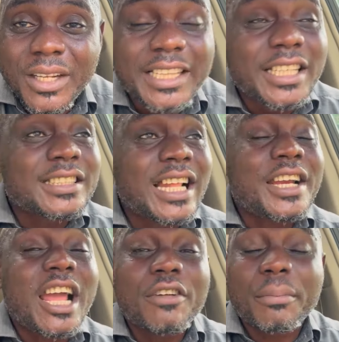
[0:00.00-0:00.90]
It is
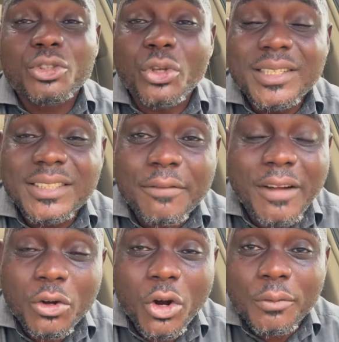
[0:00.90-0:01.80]
now everybody to himself
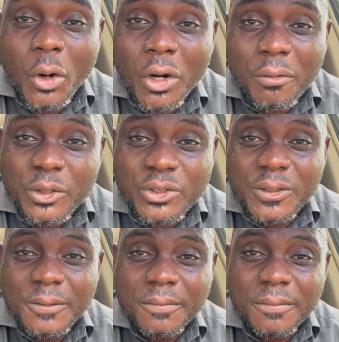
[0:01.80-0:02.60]
and God for all of us.